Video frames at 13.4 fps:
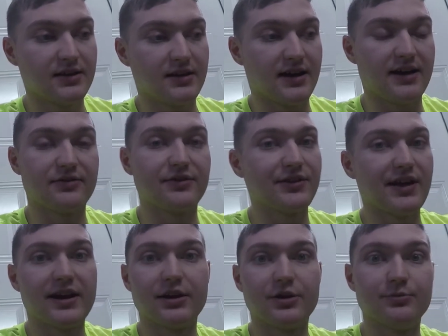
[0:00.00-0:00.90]
after
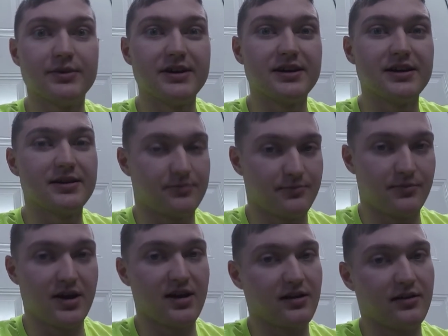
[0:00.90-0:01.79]
that, I'll be
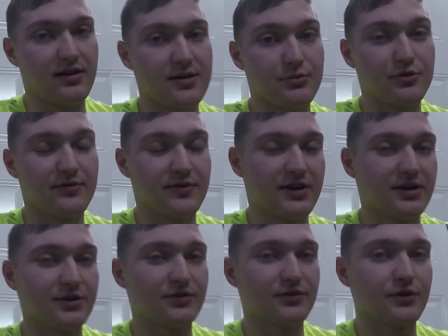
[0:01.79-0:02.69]
making a lot more
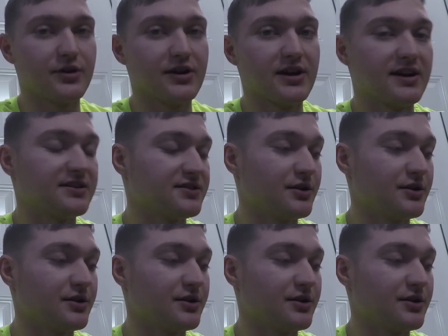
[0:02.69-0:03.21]
videos for you guys.